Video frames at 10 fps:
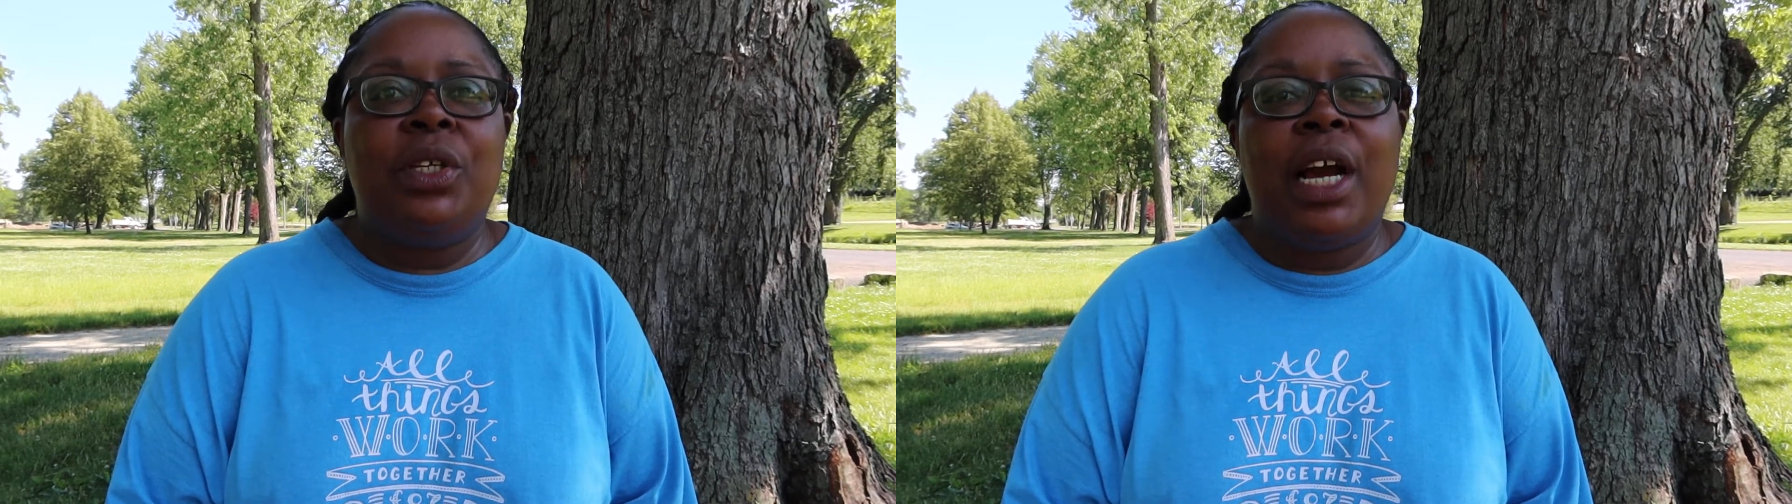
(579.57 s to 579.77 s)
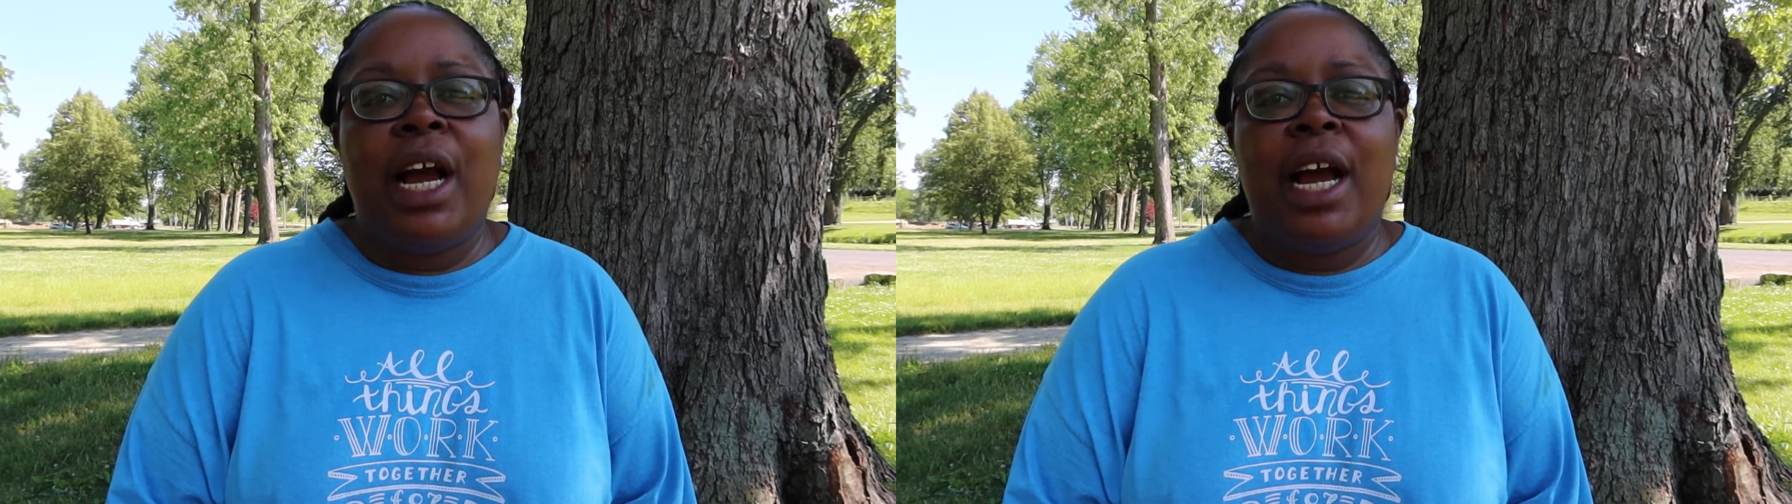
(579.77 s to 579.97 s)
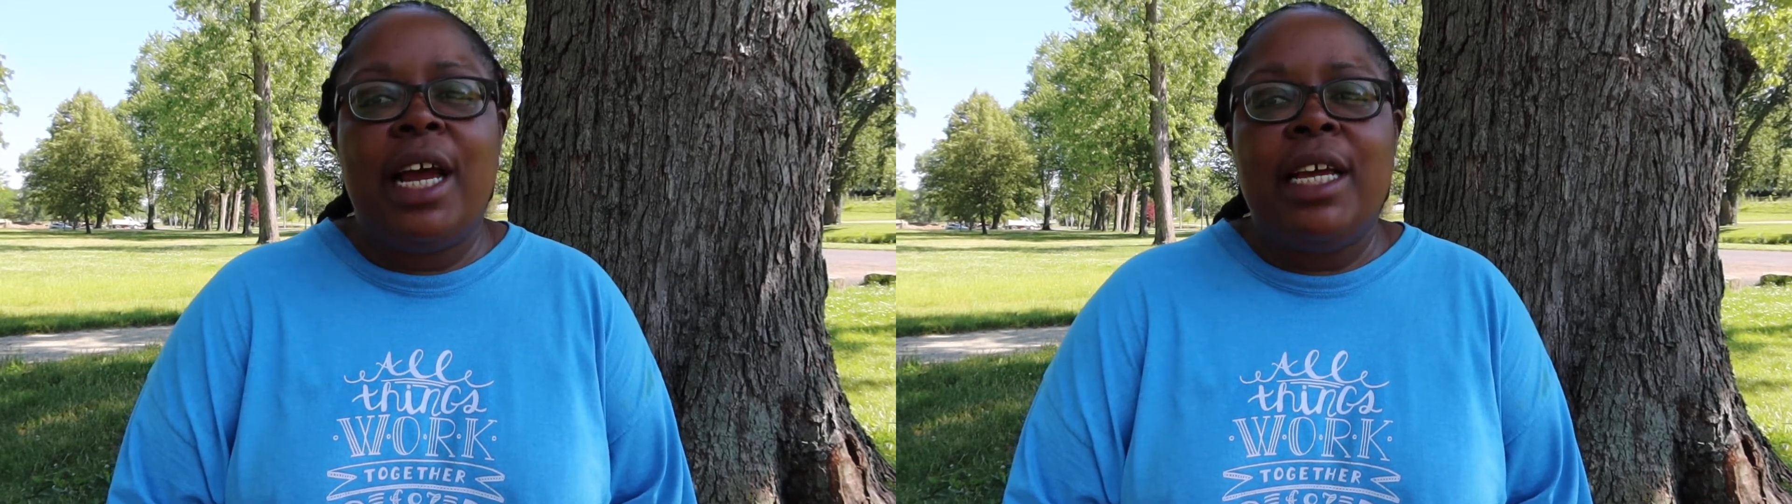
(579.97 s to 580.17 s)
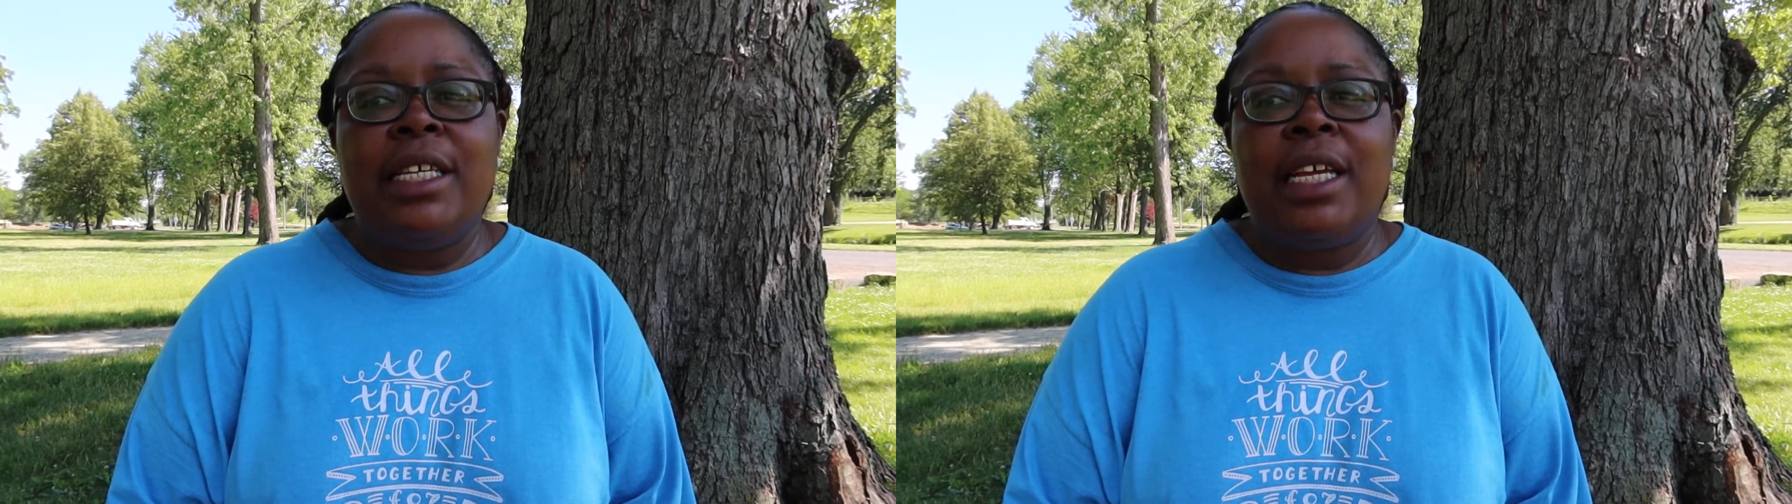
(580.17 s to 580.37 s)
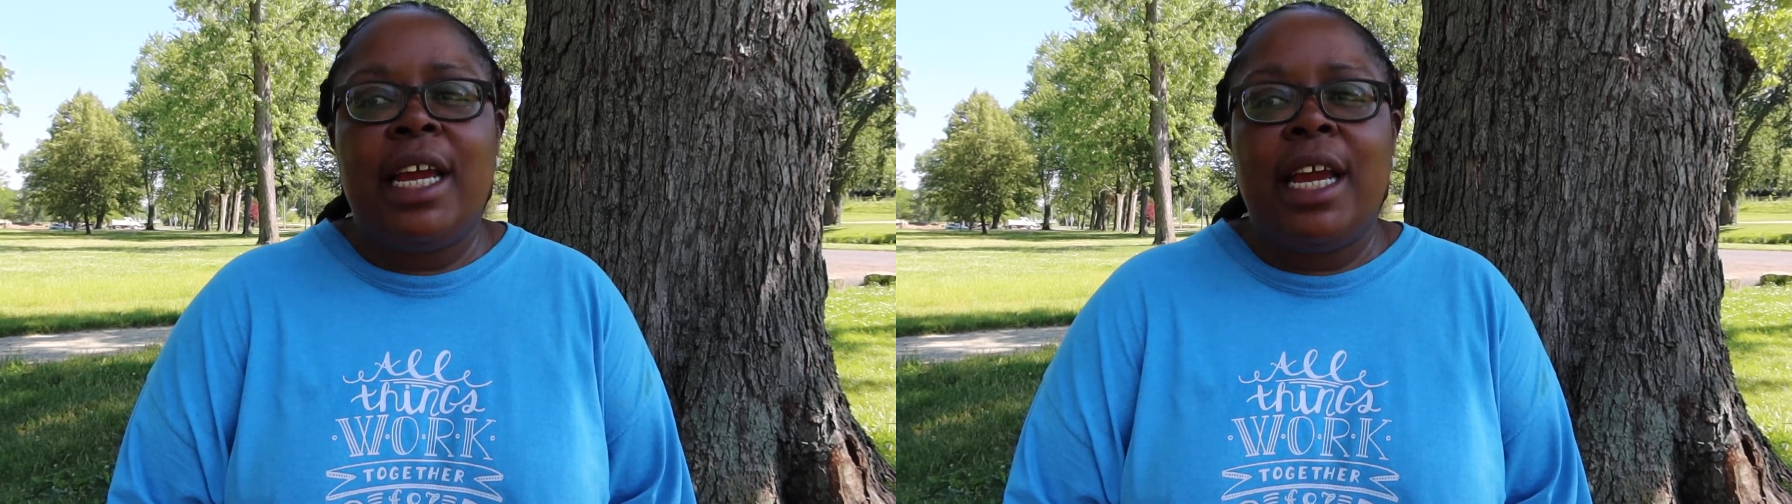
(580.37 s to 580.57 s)

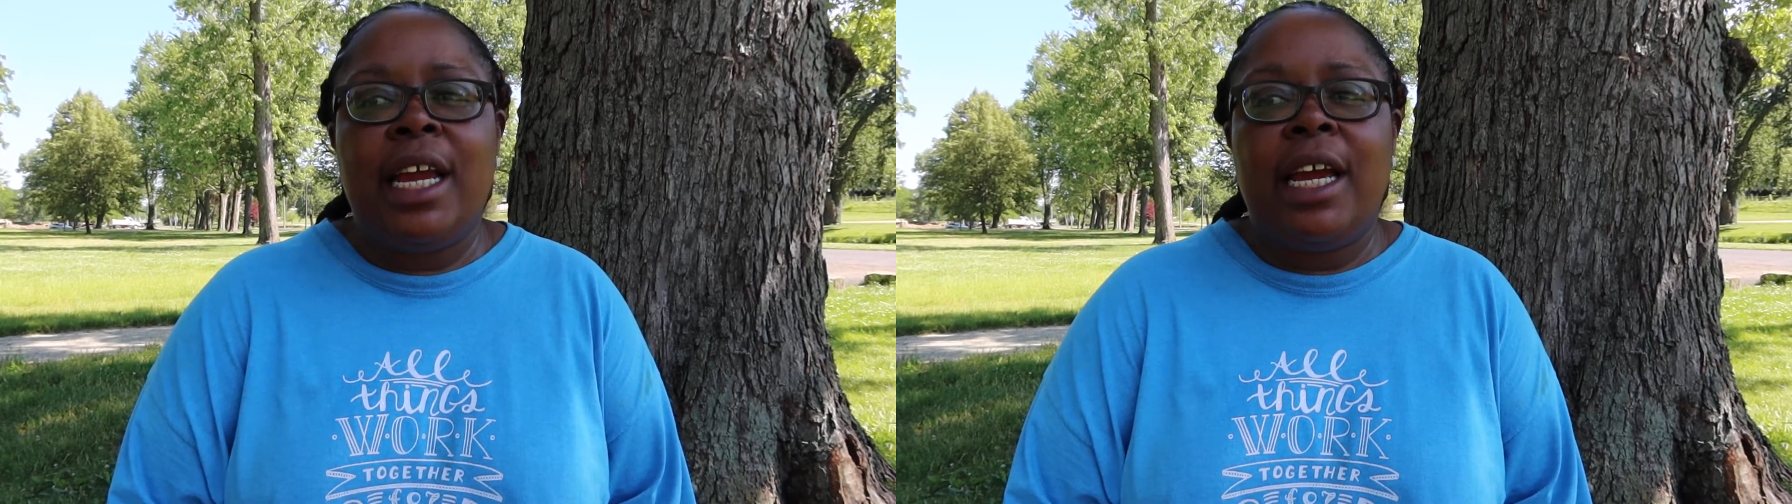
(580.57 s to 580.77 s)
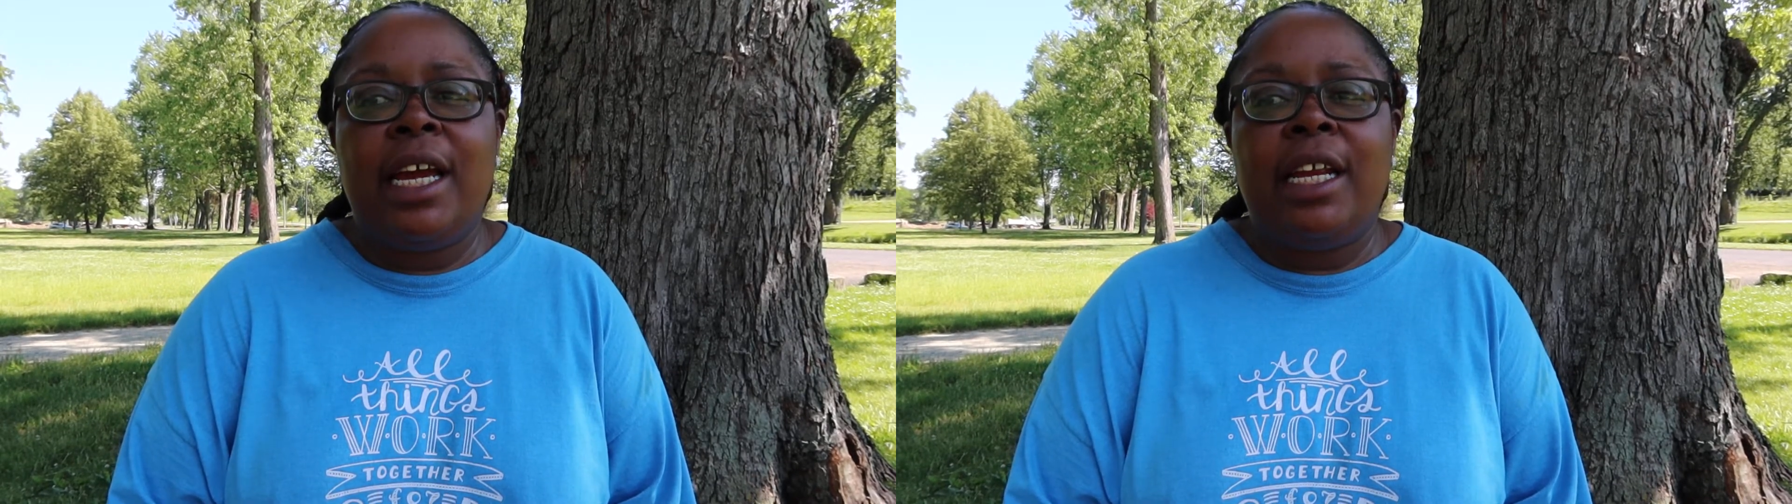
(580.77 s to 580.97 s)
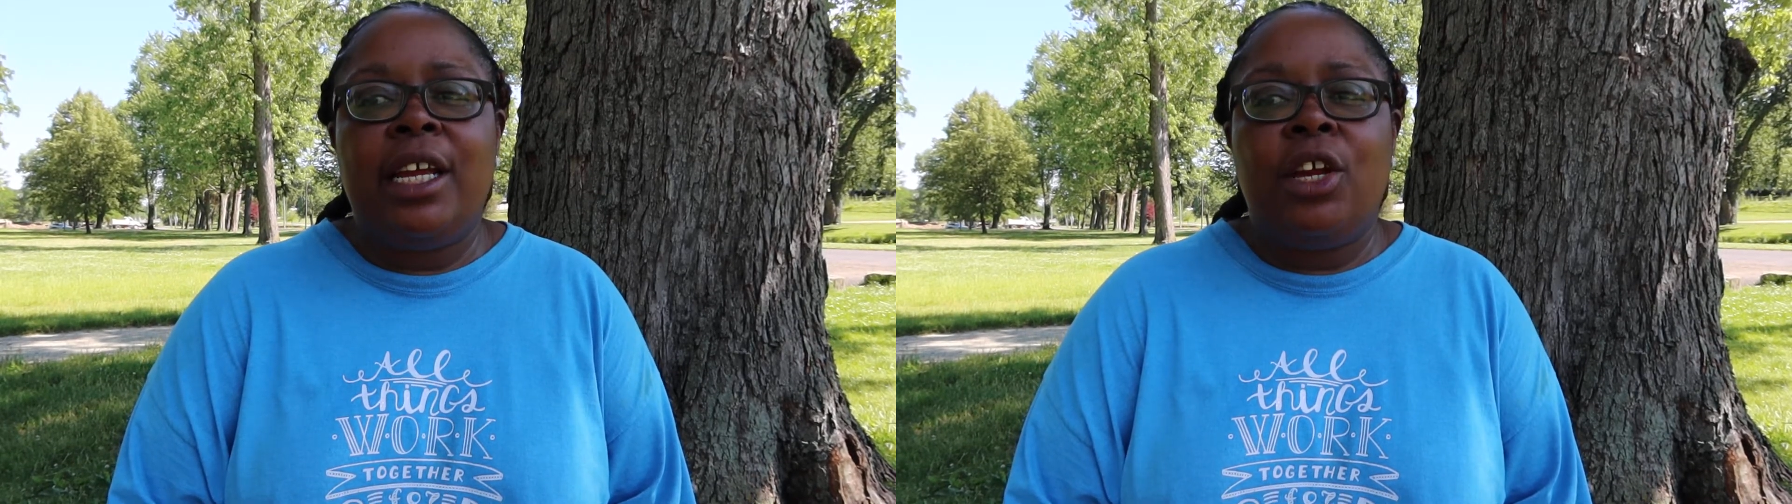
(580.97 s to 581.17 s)
guys and,